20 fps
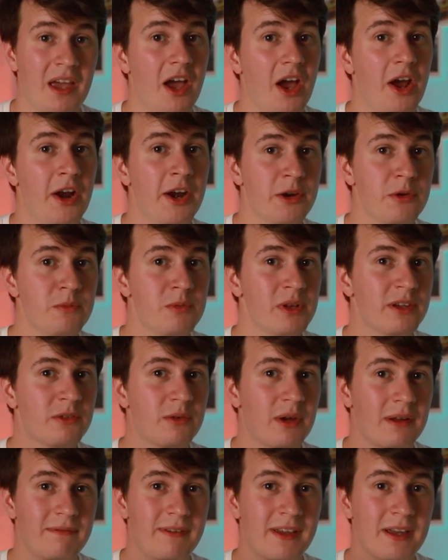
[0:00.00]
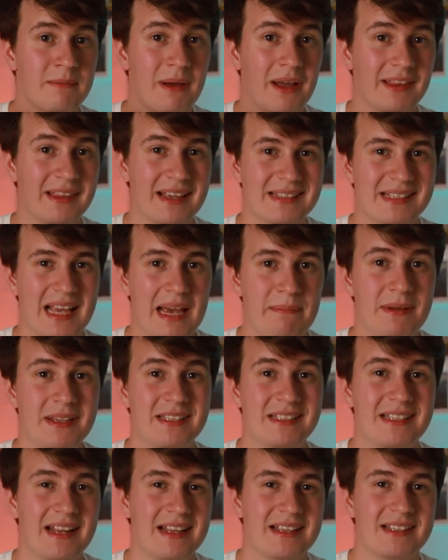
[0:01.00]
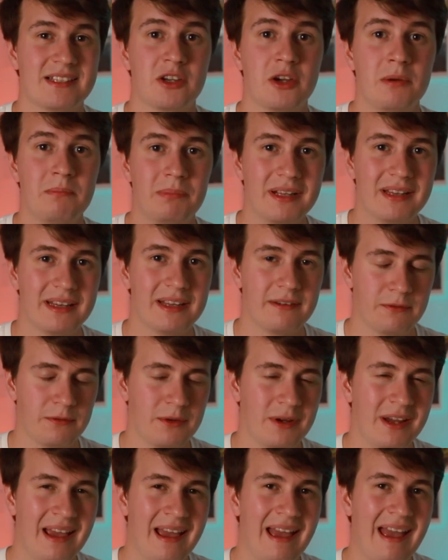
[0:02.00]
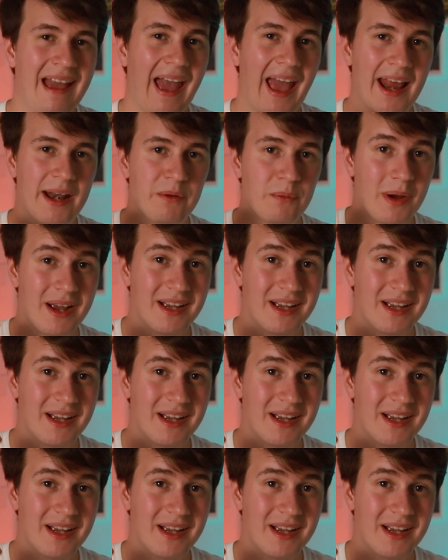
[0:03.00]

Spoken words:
Another really great thing about this app is that it's completely free, and when